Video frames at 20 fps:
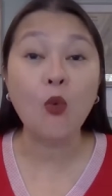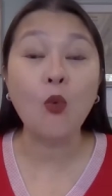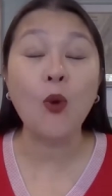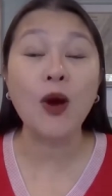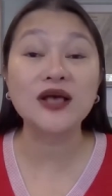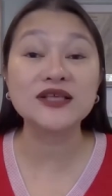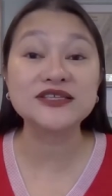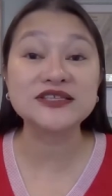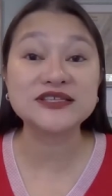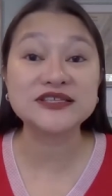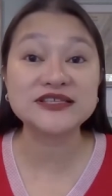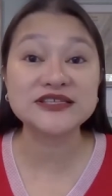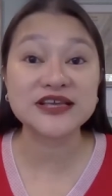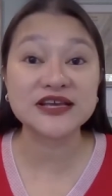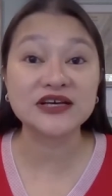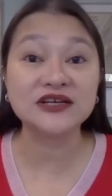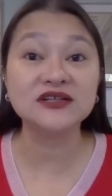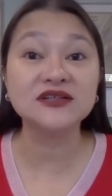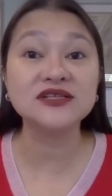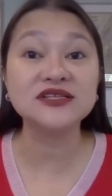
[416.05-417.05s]
while
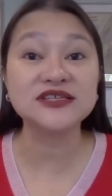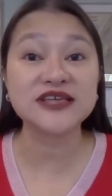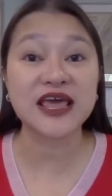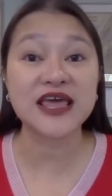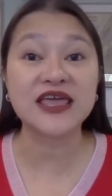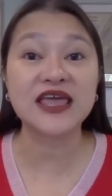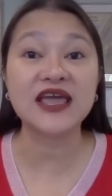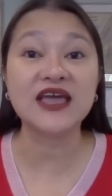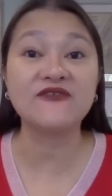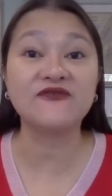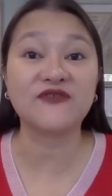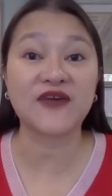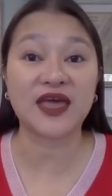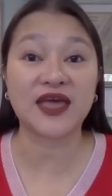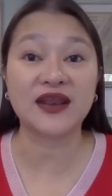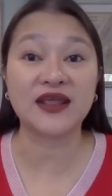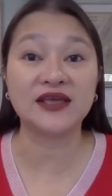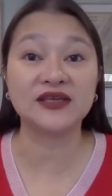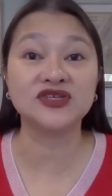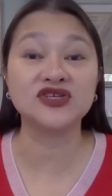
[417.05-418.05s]
still taking
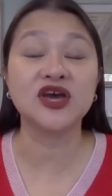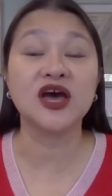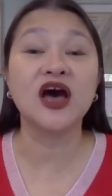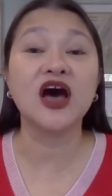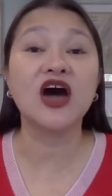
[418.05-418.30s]
advantage